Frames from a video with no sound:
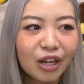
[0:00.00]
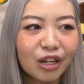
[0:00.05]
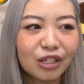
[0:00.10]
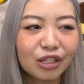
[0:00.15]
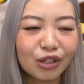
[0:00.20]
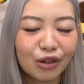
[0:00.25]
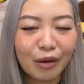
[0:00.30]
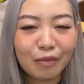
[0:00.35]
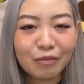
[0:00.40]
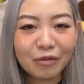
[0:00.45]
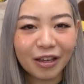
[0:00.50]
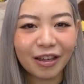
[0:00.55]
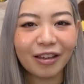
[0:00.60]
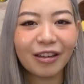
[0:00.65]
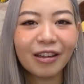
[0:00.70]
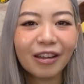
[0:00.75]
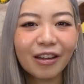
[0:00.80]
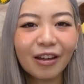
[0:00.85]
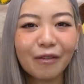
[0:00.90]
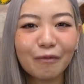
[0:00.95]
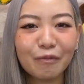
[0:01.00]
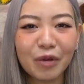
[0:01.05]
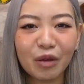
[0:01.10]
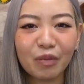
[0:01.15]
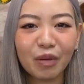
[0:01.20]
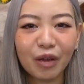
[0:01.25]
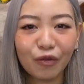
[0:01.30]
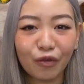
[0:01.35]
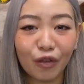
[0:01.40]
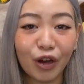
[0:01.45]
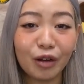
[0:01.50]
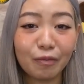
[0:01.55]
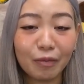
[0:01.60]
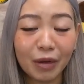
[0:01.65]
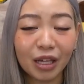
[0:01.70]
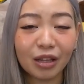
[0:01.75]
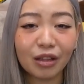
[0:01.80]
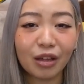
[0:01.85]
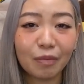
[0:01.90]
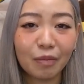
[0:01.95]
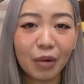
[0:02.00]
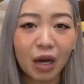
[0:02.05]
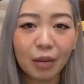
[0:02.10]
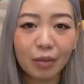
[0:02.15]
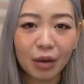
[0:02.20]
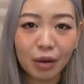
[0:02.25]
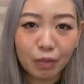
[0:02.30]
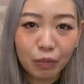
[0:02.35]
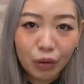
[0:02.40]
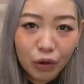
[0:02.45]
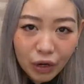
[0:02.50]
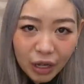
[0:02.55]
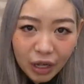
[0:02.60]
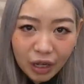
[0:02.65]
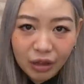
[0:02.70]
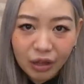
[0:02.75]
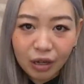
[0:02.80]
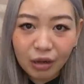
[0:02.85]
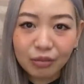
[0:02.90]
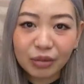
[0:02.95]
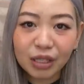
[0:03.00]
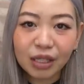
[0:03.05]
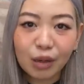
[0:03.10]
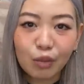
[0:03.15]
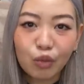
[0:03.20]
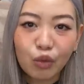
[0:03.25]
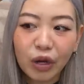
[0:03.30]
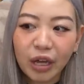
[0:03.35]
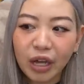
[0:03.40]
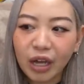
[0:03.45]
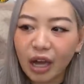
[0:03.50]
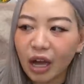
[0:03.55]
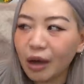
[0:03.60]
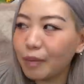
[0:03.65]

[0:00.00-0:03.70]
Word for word: so I'm thinking of maybe framing them up and putting them somewhere